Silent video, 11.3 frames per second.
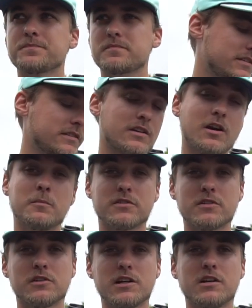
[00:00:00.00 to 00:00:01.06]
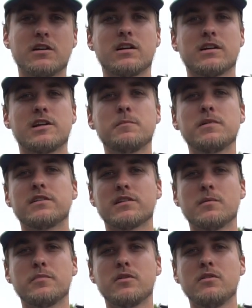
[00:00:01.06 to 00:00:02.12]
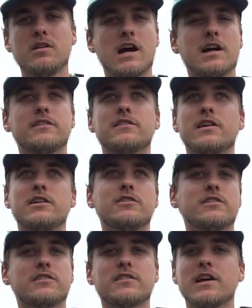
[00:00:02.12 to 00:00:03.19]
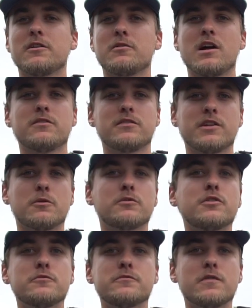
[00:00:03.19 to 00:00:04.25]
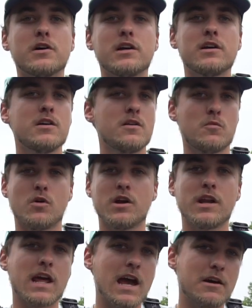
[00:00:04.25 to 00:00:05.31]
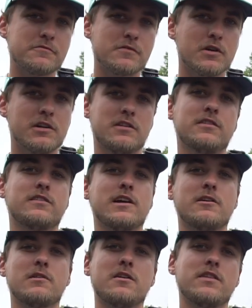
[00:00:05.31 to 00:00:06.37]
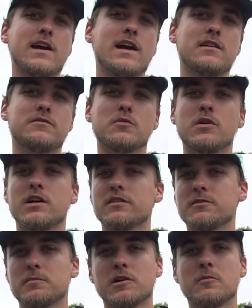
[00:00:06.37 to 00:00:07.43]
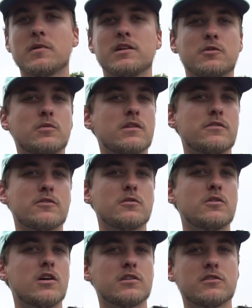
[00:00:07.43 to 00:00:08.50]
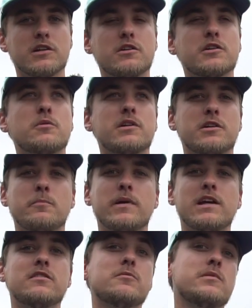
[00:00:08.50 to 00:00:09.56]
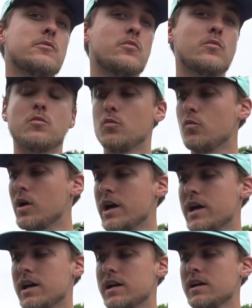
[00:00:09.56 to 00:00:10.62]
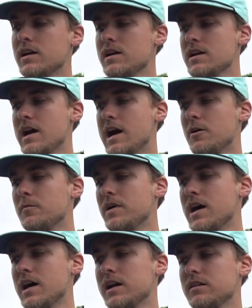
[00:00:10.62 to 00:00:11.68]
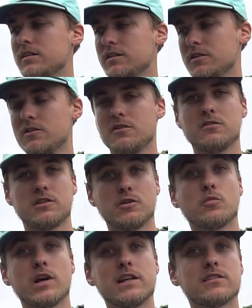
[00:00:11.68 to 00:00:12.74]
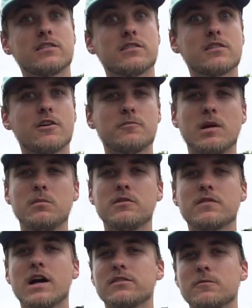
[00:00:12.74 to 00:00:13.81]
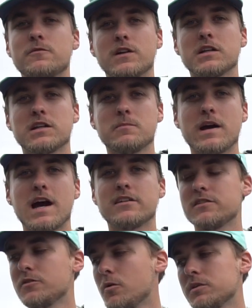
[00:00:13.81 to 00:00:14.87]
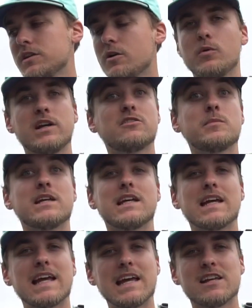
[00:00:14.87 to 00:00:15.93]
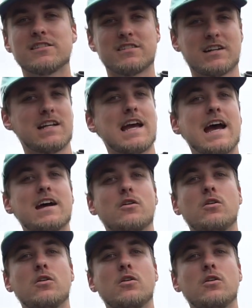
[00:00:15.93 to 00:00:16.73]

It comes to leader, keep it simple. I'd say just stay around, 2 foot, 1.5 foot, stay around that. If you want to experiment, you want to throw longer leader, you want your bait to be way out behind, your weights and stuff. Maybe you've got some finicky bass, you don't want that weight to be in sight at